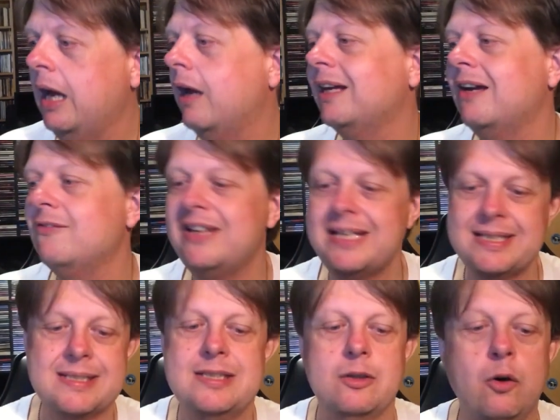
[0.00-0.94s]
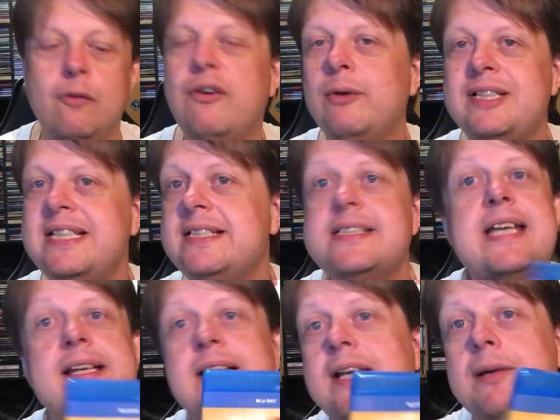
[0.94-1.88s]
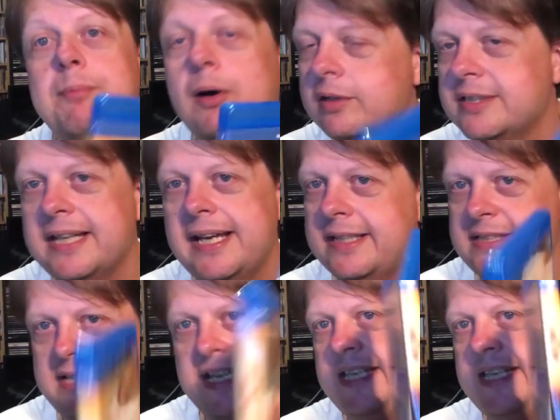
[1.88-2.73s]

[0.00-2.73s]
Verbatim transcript: Okay, this, although it is technically a box set,